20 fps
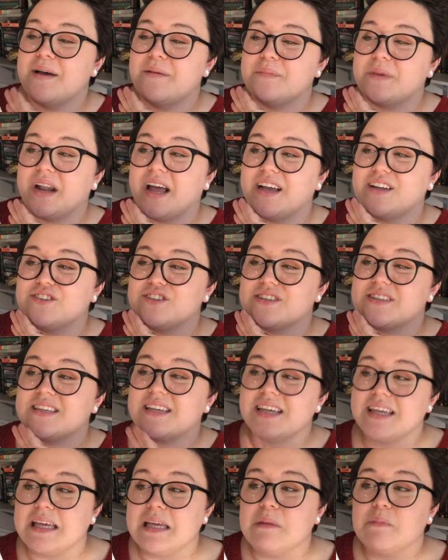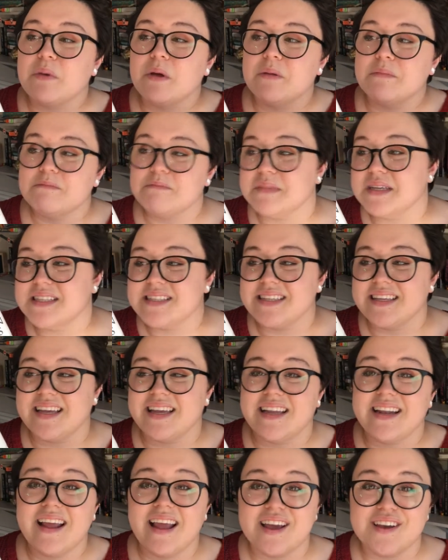but I just keep missing
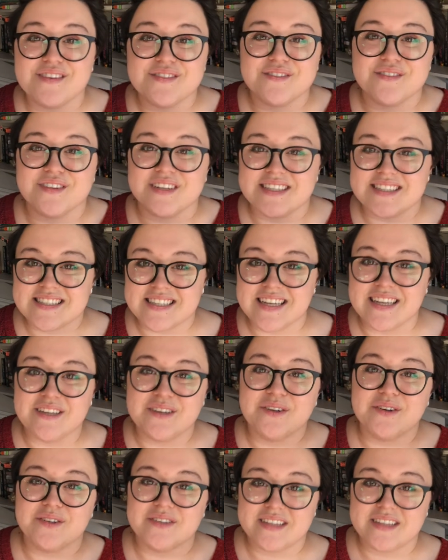it every single